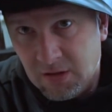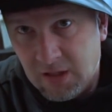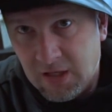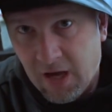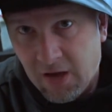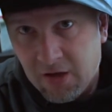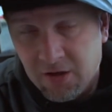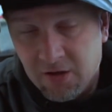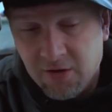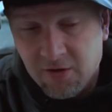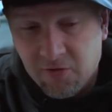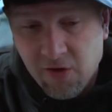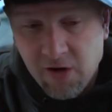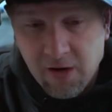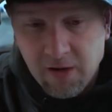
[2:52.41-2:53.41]
down into the
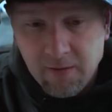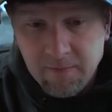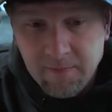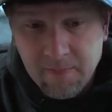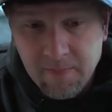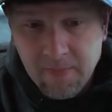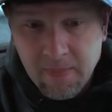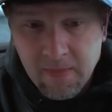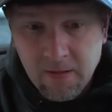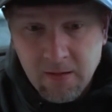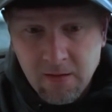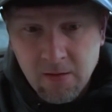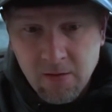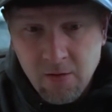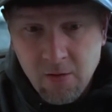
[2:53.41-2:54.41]
drain
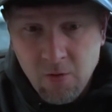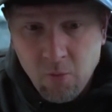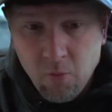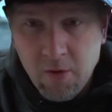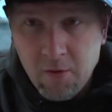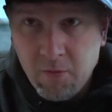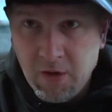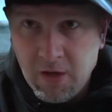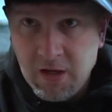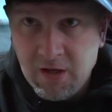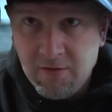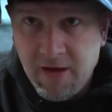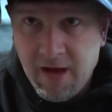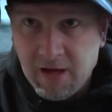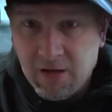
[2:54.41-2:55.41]
when we're
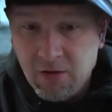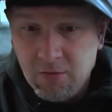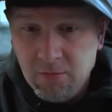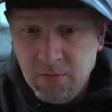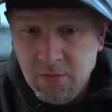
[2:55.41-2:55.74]
in a vacuum.